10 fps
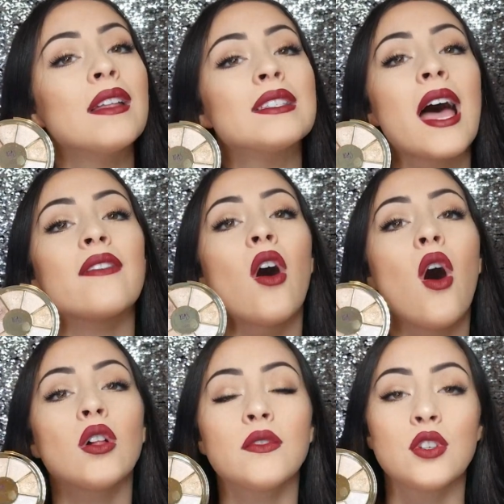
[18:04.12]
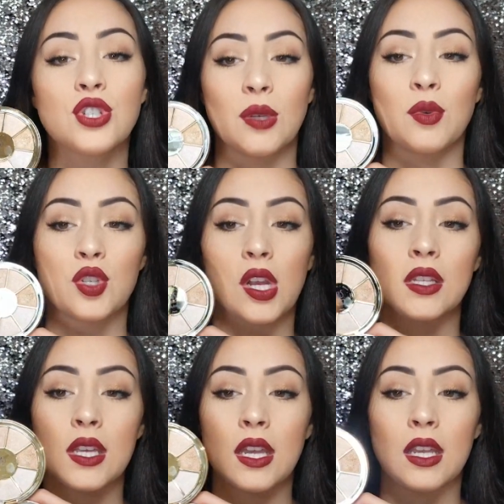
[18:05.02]
to have all of your shimmer shades
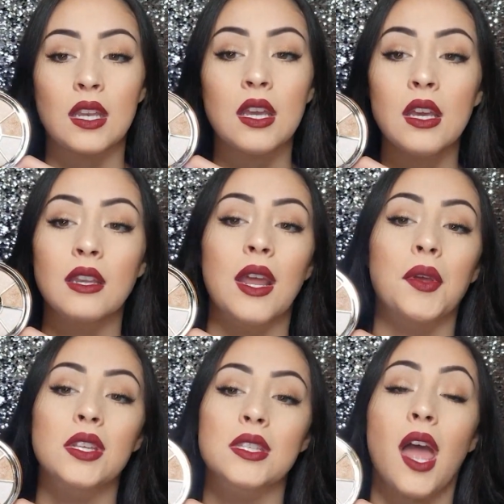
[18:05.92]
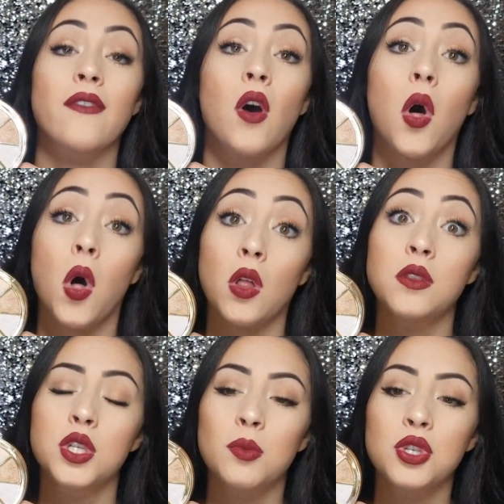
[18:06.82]
in it. Now it doesn't have all
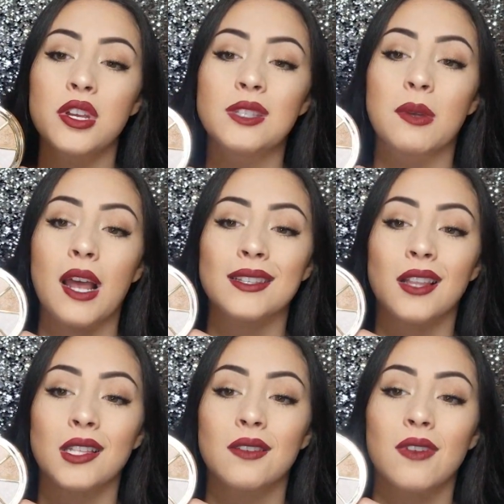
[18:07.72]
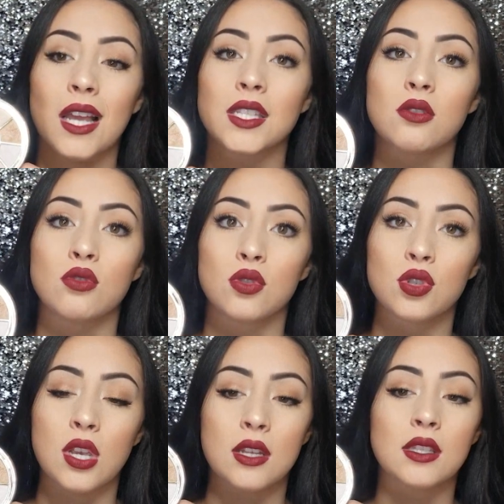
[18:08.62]
shimmer shades, but it has lots of nice neutral
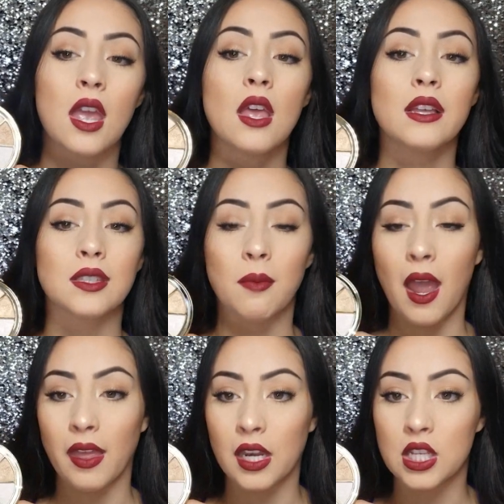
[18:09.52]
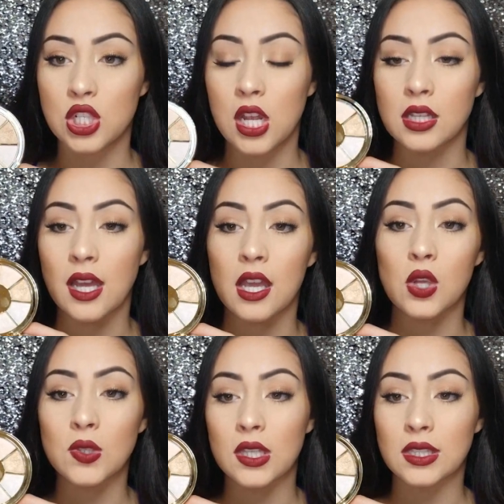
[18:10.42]
shades, some highlighting shades. I
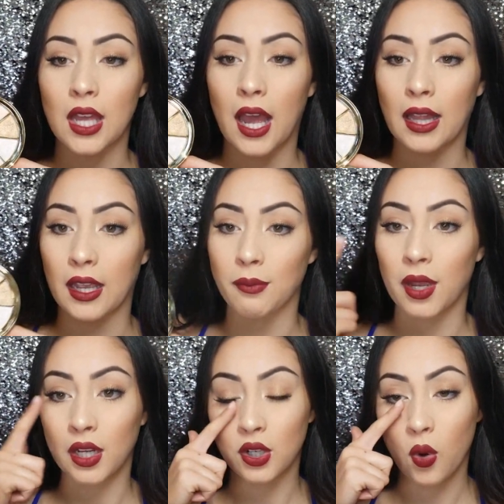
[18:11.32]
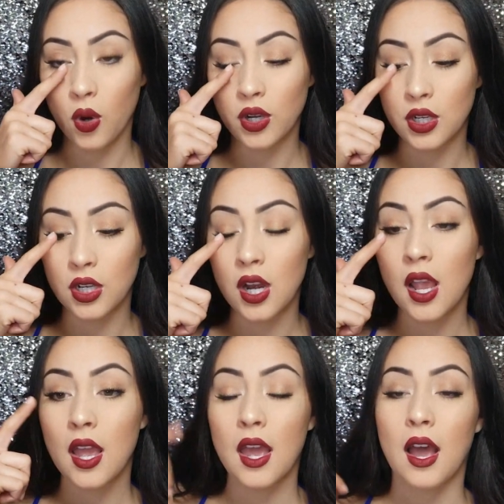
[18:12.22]
use this to highlight my inner corner.
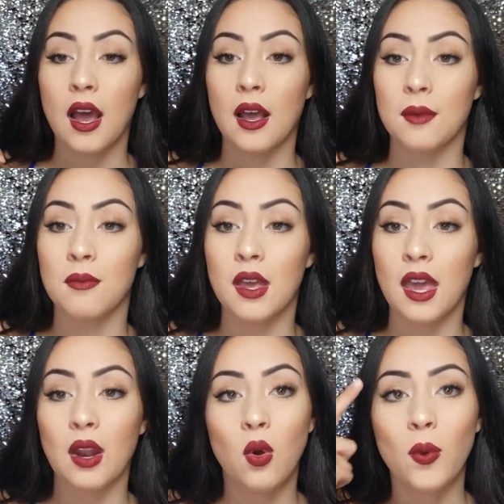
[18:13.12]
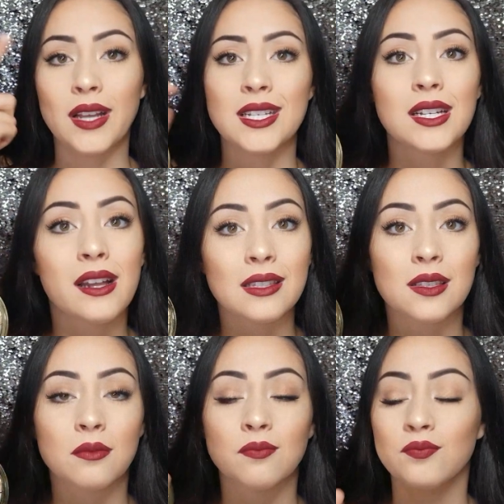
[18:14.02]
Oh, I did add
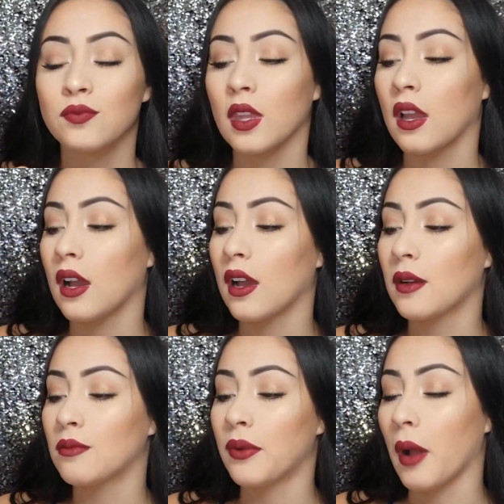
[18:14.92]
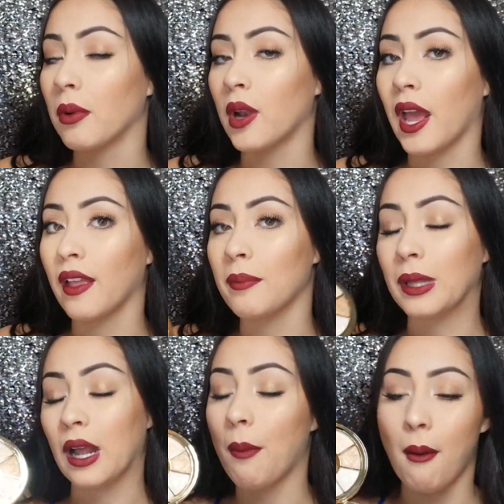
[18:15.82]
some brow bone highlight, but
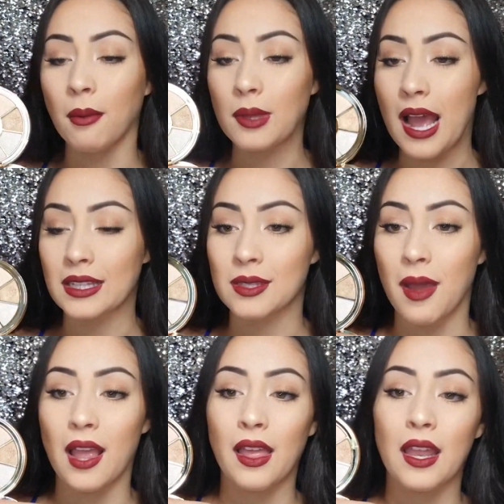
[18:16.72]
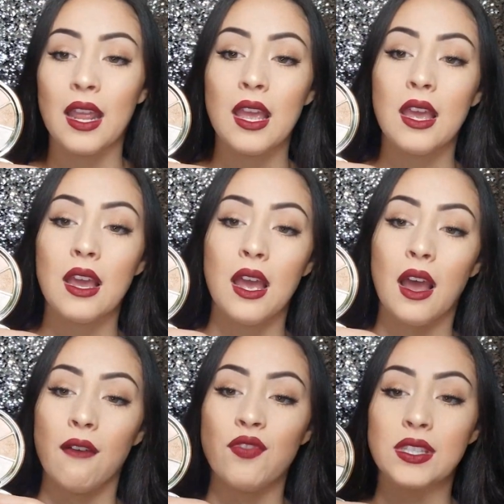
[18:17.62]
I'll probably add some highlight
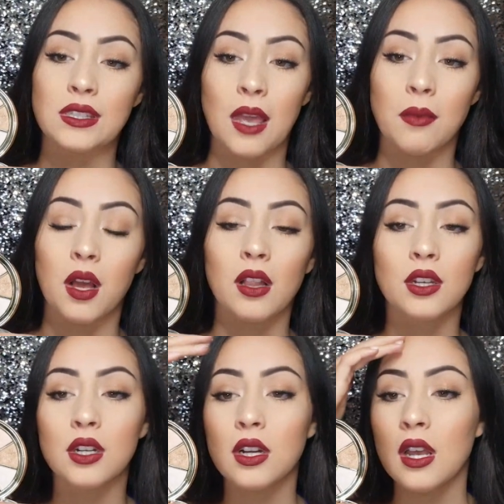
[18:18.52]
of the same color.